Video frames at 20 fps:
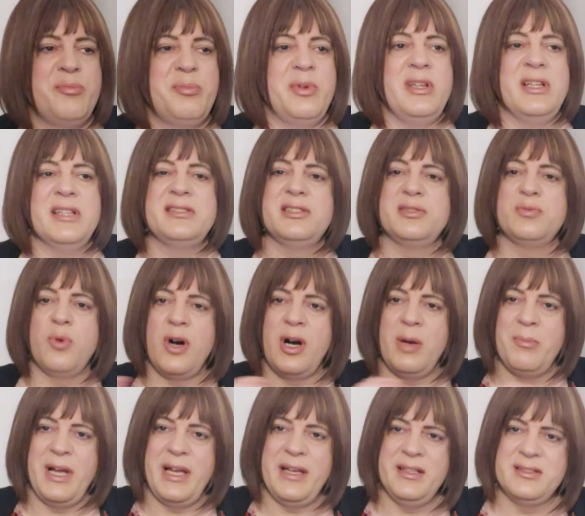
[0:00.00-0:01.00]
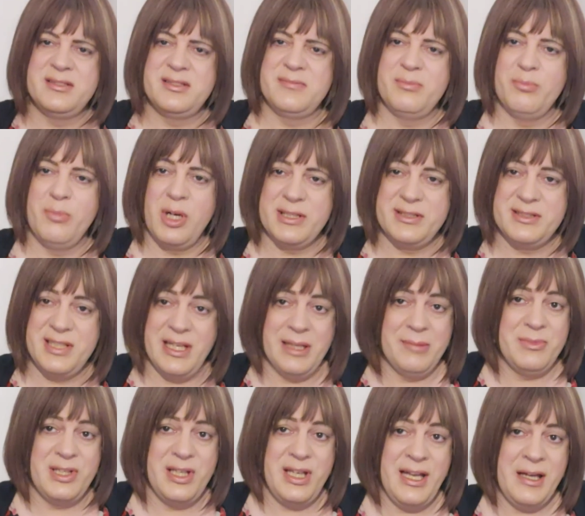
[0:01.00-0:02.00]
this is what I made my
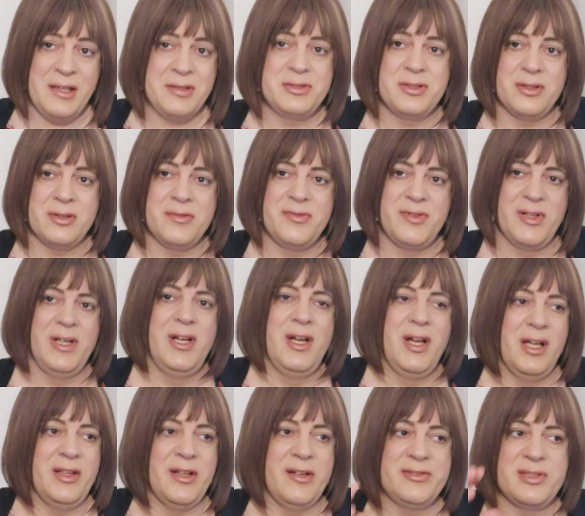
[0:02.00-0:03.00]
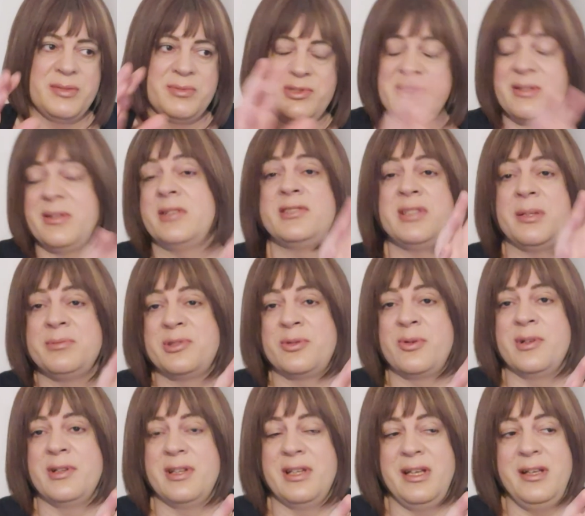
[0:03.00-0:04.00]
TMD out of, and I've
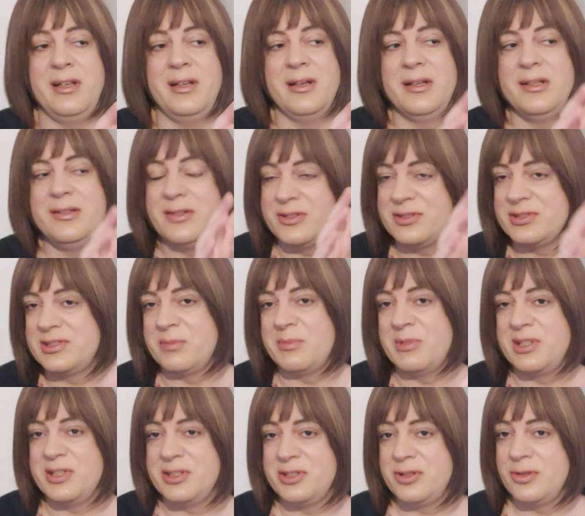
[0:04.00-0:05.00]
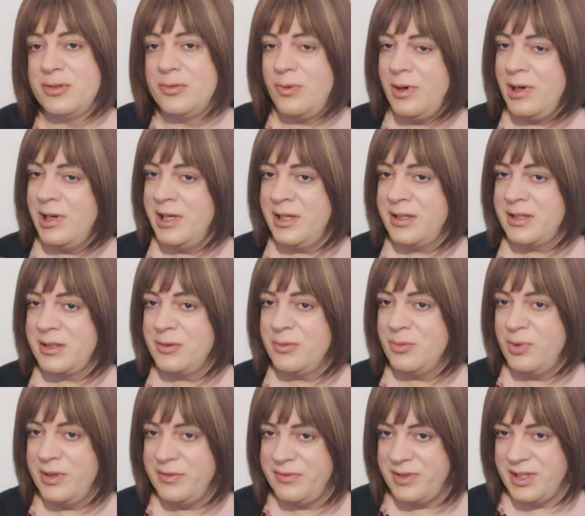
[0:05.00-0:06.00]
subsequently done some additional work
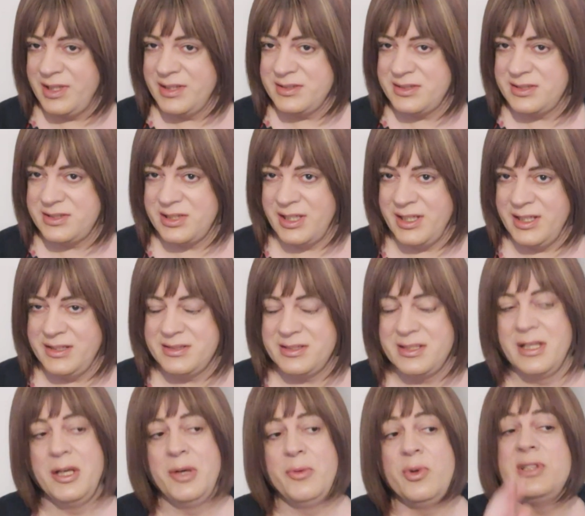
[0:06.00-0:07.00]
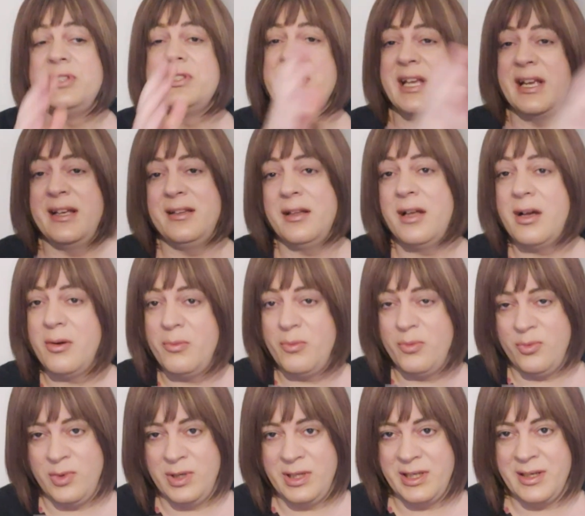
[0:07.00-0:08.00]
with this sheet, which again,
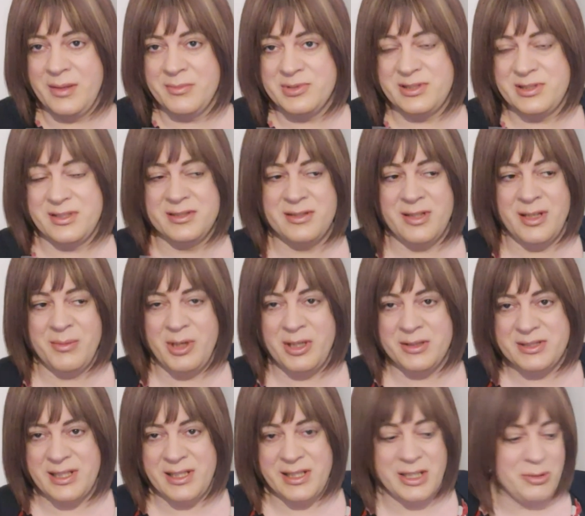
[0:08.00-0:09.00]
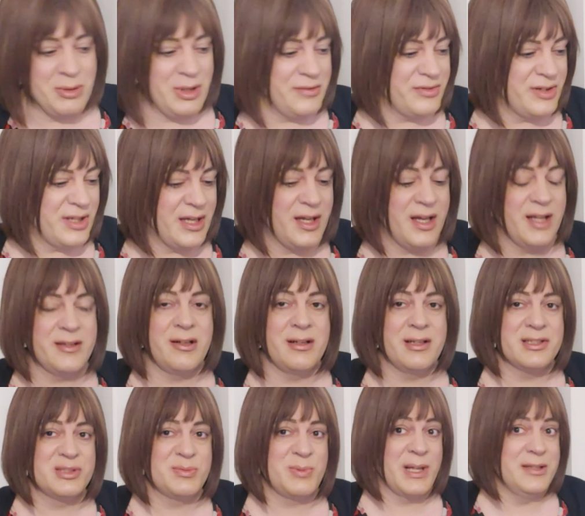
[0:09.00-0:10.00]
when it comes to the time, I'll take you over there and I'll
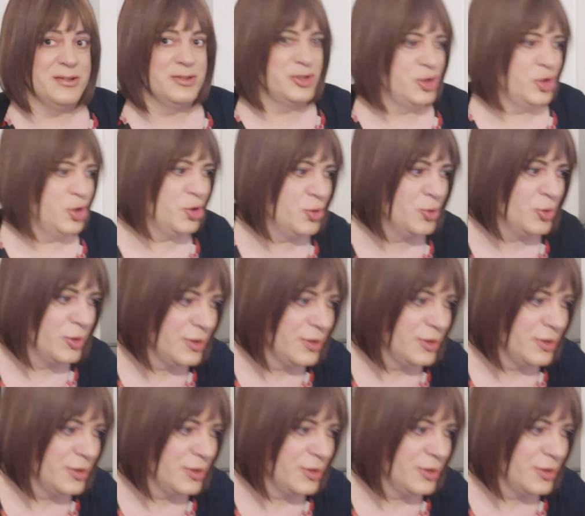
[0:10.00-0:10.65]
explain to you